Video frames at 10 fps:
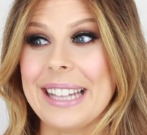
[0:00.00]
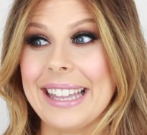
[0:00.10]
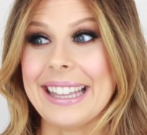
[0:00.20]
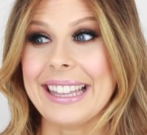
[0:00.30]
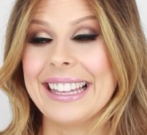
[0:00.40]

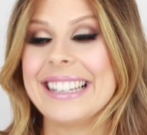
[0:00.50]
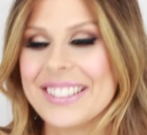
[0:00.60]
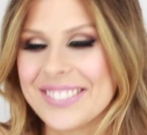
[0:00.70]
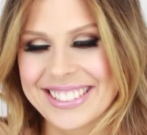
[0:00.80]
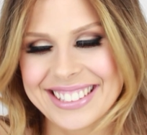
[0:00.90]

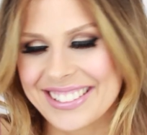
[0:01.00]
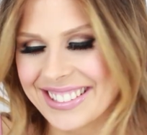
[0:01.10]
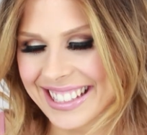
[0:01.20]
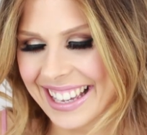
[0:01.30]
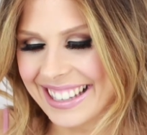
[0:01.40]
I'm so
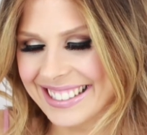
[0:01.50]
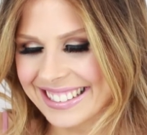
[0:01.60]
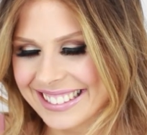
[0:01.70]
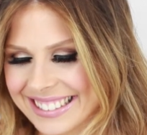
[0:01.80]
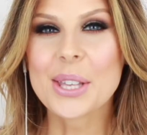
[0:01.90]

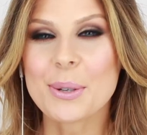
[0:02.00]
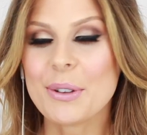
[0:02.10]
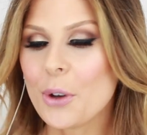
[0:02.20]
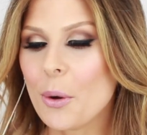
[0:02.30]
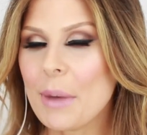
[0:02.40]
scared. So
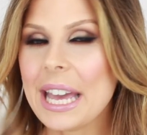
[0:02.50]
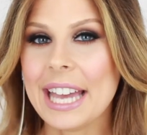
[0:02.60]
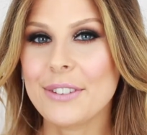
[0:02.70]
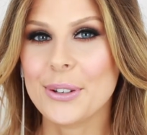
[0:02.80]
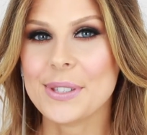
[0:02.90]
I've got my
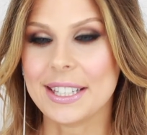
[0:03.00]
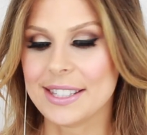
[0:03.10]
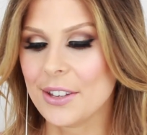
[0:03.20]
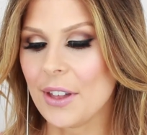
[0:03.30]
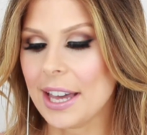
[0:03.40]
headphones in
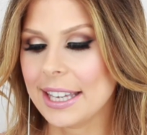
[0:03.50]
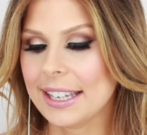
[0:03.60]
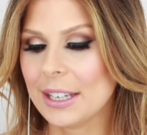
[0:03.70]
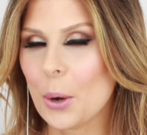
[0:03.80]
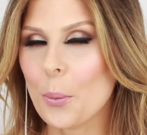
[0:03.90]
so that I
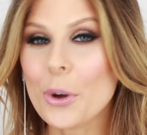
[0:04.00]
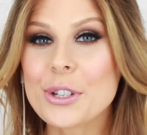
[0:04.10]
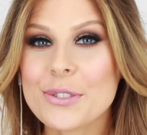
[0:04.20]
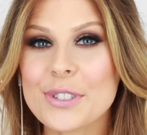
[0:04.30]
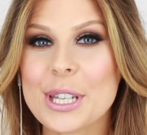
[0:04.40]
can
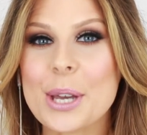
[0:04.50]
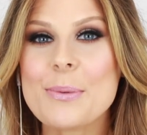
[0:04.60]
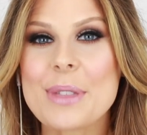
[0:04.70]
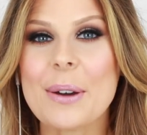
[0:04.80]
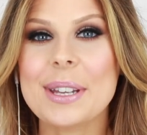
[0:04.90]
watch the video
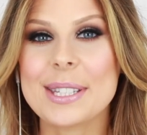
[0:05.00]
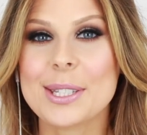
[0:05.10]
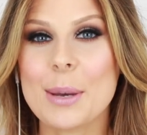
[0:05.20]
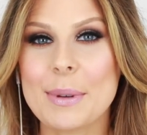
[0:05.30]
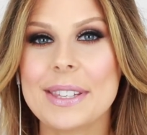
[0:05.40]
without it
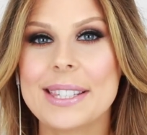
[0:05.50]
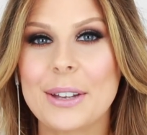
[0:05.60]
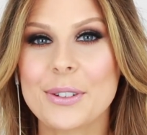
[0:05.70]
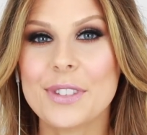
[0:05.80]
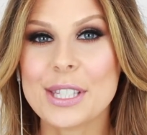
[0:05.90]
disturbing the
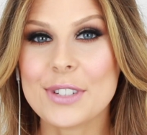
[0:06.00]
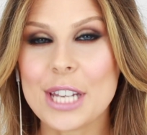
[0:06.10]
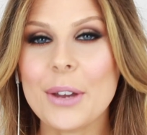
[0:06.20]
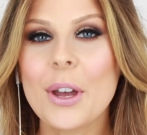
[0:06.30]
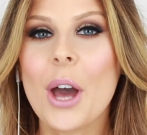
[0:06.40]
sound of this
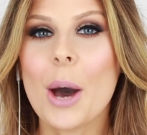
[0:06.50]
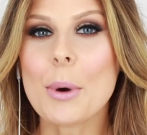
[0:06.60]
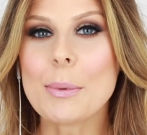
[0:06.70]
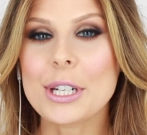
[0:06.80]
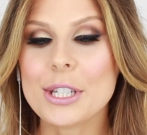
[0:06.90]
video. And
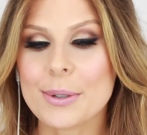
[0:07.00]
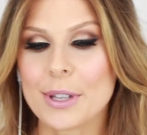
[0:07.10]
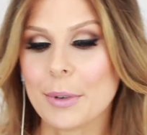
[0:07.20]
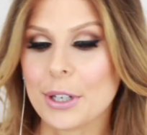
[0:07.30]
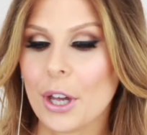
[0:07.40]
what I'm gonna do is
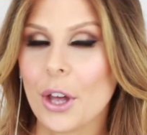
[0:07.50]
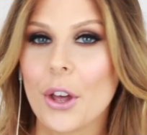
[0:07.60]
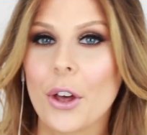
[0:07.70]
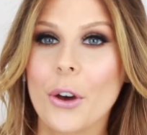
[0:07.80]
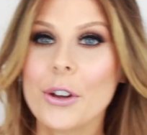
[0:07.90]
I'm gonna
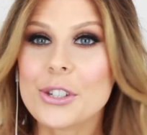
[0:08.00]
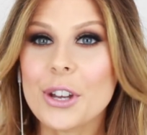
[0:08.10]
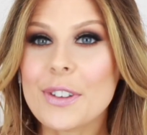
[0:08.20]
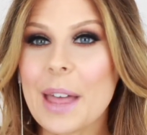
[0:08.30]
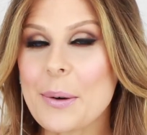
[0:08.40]
hutch
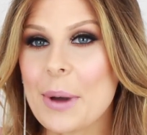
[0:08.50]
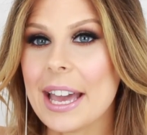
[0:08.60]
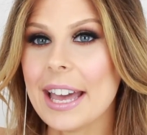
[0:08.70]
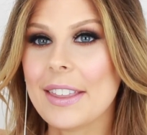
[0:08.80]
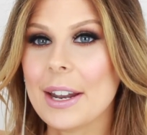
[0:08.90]
over that
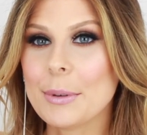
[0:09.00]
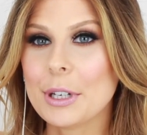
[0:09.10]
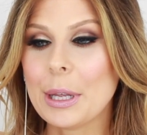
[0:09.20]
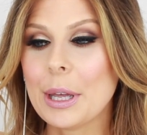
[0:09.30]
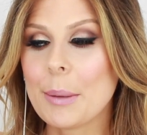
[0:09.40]
way, and then I'm
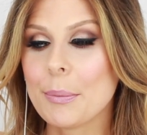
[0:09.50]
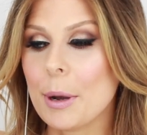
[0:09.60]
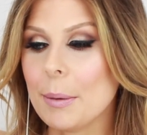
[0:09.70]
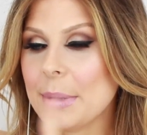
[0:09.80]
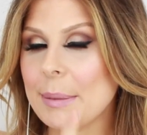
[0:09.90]
gonna
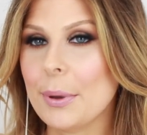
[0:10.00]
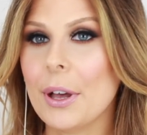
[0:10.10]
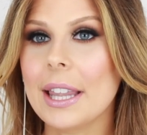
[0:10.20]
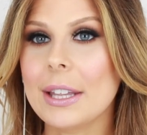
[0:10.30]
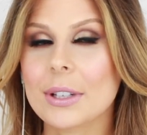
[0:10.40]
probably put
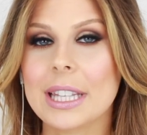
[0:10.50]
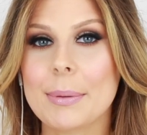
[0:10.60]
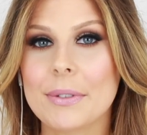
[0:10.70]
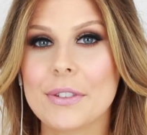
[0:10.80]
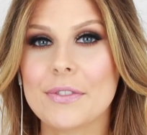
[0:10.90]
a little
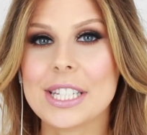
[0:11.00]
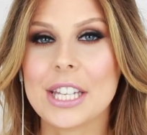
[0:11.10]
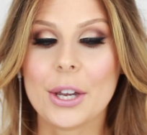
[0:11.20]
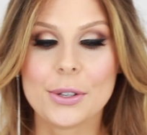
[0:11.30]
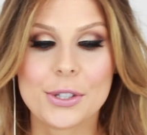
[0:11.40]
clip of the
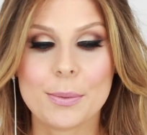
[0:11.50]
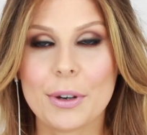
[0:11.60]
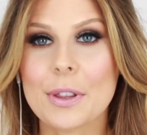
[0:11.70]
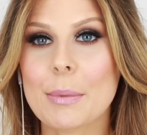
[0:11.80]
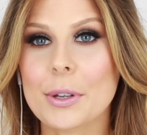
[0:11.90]
video
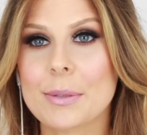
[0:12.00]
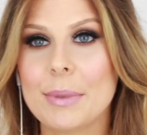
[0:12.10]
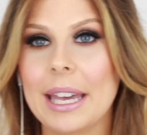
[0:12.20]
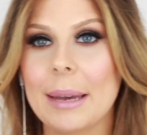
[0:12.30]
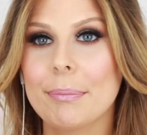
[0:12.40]
somewhere at the bottom
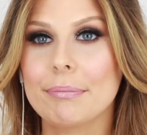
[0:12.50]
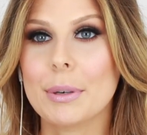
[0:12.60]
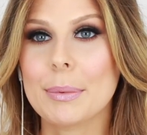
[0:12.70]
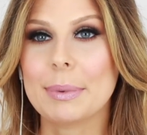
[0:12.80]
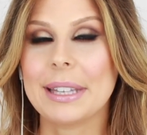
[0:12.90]
here,
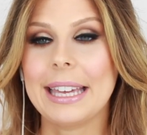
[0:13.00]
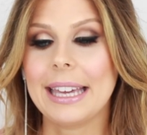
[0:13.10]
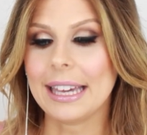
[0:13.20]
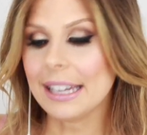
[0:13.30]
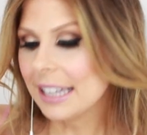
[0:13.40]
probably
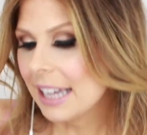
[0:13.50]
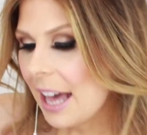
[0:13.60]
here,